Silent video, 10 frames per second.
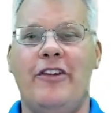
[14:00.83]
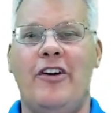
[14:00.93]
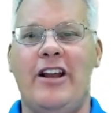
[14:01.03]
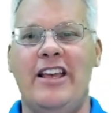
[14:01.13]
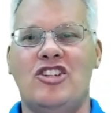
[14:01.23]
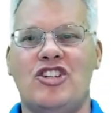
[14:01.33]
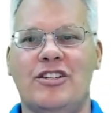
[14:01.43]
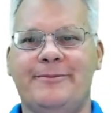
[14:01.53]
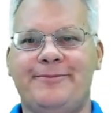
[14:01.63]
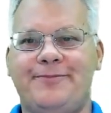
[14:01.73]
variation.
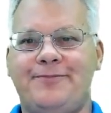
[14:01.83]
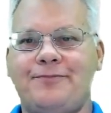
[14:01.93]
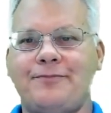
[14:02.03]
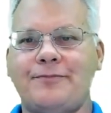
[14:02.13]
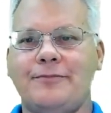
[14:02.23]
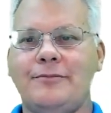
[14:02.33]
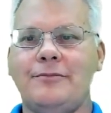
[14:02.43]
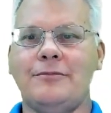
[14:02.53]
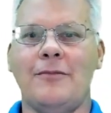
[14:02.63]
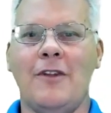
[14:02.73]

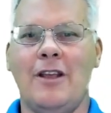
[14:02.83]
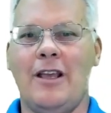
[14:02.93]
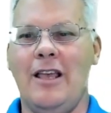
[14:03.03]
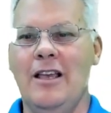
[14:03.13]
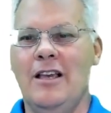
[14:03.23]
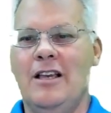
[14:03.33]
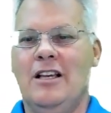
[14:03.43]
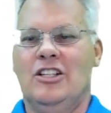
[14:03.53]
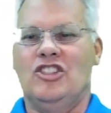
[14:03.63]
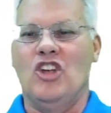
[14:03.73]
Okay,
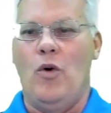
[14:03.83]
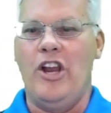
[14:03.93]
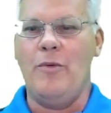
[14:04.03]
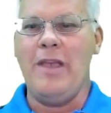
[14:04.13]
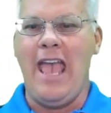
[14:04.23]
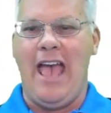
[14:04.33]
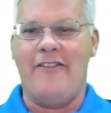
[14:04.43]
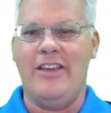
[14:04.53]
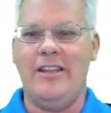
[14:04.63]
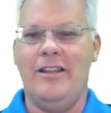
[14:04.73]
so here we
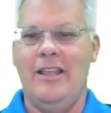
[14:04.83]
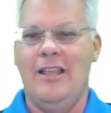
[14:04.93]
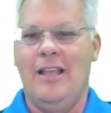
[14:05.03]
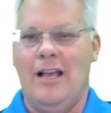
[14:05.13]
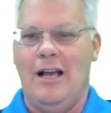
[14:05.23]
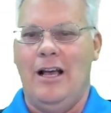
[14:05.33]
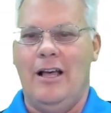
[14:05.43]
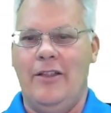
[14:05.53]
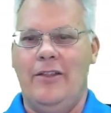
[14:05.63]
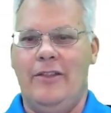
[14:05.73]
have it.
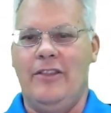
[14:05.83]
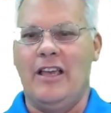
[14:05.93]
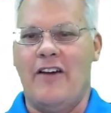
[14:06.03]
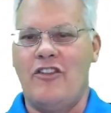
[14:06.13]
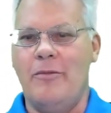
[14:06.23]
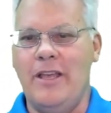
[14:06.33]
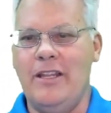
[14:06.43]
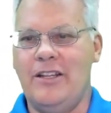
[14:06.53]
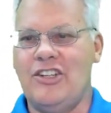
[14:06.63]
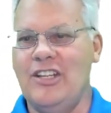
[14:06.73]
The
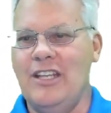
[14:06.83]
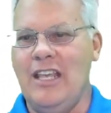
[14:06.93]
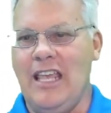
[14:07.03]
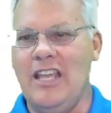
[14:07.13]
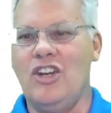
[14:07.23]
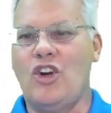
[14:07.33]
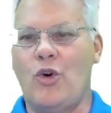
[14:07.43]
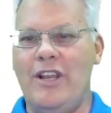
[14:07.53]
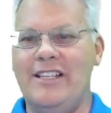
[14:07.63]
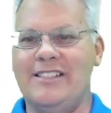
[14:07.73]
government
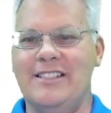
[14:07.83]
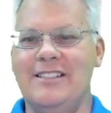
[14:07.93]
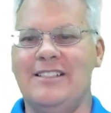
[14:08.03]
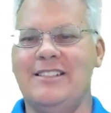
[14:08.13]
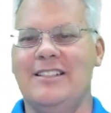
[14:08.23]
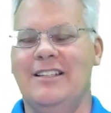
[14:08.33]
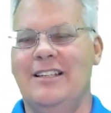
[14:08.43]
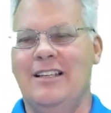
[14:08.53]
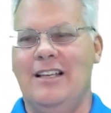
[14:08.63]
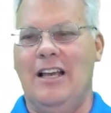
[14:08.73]
increases,
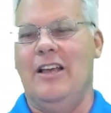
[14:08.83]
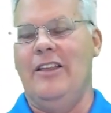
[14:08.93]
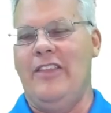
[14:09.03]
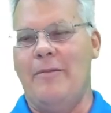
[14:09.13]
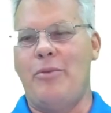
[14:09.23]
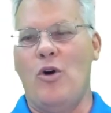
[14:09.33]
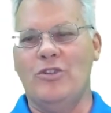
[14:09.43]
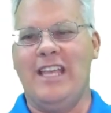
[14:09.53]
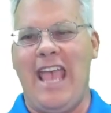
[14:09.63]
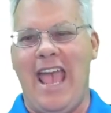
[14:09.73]
they
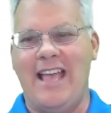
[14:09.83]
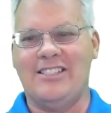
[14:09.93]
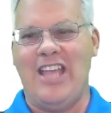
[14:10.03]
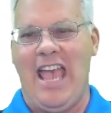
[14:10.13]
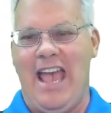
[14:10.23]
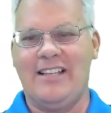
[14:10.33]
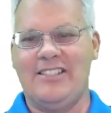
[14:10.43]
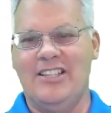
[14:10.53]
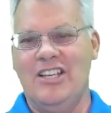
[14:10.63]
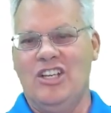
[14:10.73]
impose a gas
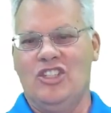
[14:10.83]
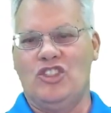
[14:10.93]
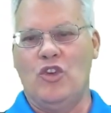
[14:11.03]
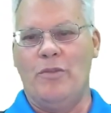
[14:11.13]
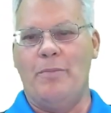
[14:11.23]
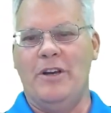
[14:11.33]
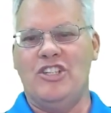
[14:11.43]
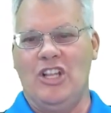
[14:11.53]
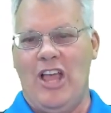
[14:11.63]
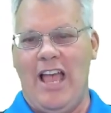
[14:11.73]
tax, so the
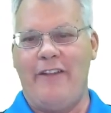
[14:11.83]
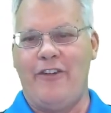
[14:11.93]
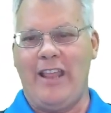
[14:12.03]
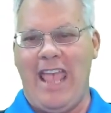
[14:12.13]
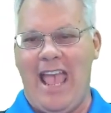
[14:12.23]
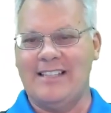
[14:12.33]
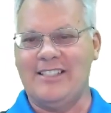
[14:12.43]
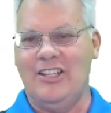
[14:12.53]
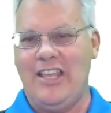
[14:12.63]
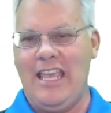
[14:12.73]
budget line for
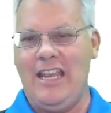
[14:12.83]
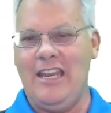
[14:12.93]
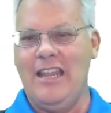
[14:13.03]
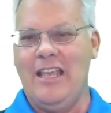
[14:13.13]
gasoline